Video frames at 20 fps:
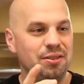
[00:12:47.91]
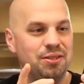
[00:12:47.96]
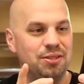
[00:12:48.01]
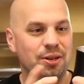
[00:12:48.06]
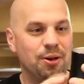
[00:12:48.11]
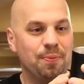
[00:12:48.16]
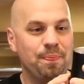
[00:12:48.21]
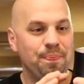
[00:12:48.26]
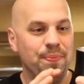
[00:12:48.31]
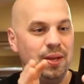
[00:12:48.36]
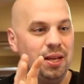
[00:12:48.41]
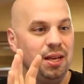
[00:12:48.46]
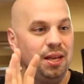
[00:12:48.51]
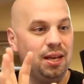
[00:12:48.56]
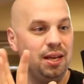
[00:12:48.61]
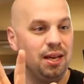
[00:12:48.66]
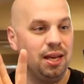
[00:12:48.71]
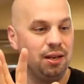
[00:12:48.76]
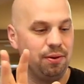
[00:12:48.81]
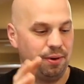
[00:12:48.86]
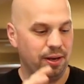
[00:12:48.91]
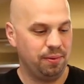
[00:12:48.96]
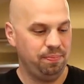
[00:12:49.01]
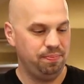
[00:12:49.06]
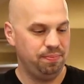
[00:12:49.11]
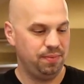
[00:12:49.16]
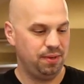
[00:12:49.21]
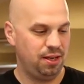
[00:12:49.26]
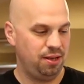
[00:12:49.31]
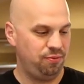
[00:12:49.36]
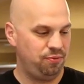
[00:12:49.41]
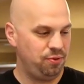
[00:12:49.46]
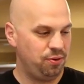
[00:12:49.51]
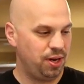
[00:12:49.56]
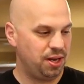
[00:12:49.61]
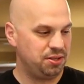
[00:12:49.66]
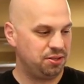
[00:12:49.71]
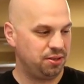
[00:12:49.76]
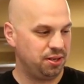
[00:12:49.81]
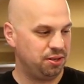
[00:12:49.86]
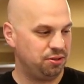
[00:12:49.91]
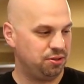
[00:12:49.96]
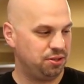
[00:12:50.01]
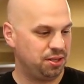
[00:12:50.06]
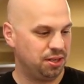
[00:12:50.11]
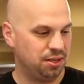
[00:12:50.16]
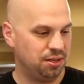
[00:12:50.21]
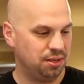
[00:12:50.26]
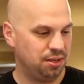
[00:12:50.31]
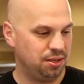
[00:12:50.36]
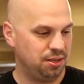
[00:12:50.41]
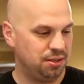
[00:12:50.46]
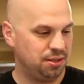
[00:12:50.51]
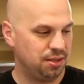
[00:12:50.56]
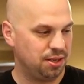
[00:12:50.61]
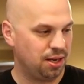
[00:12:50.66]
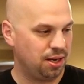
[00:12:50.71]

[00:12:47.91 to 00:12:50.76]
So anyway, if you guys are interested in these,